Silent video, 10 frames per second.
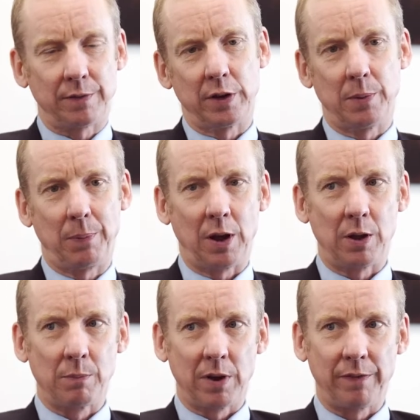of the
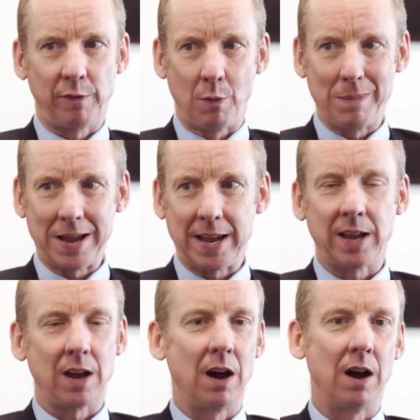diploma for
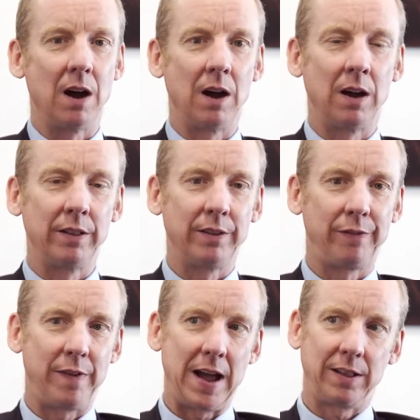me are the
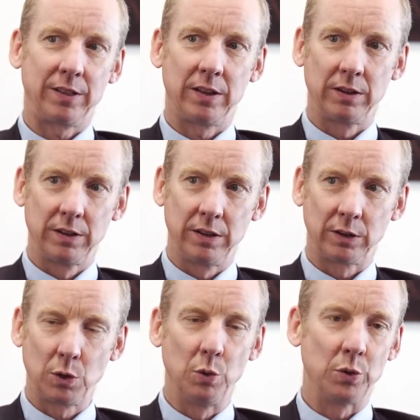fact that the
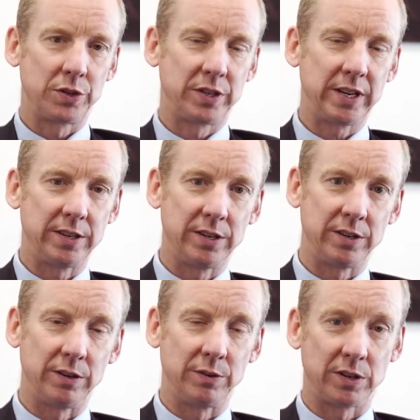course teaches
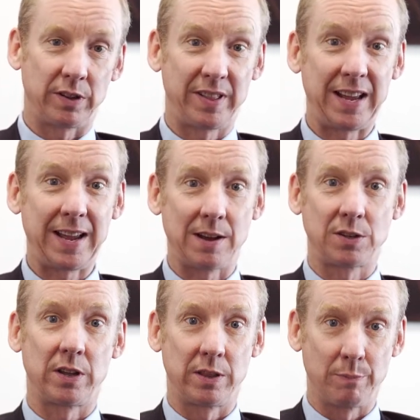you to think
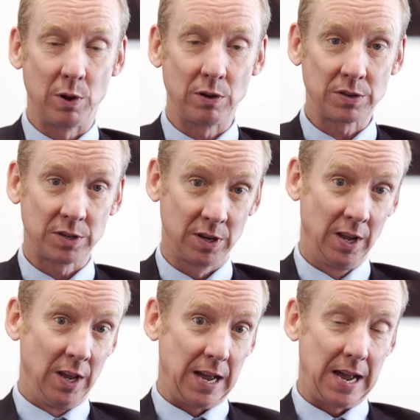outside the box.
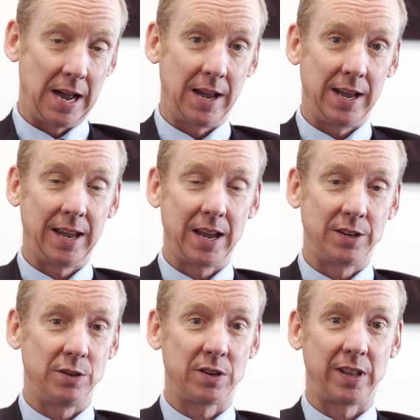It gets
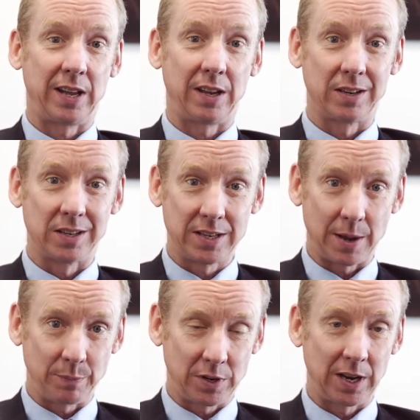you to think
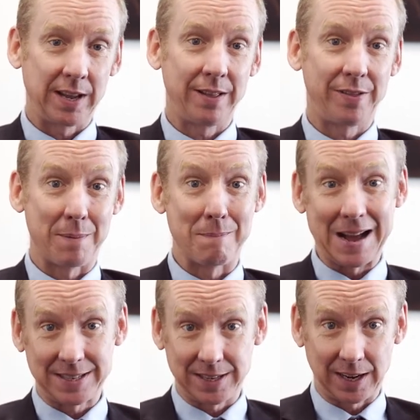conceptually,
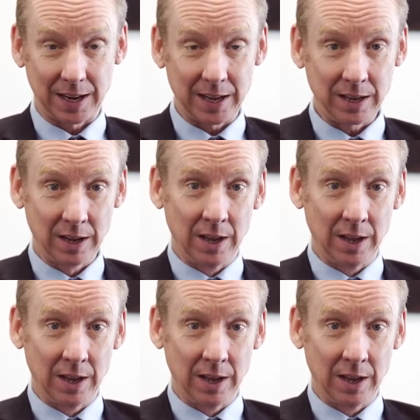thematically.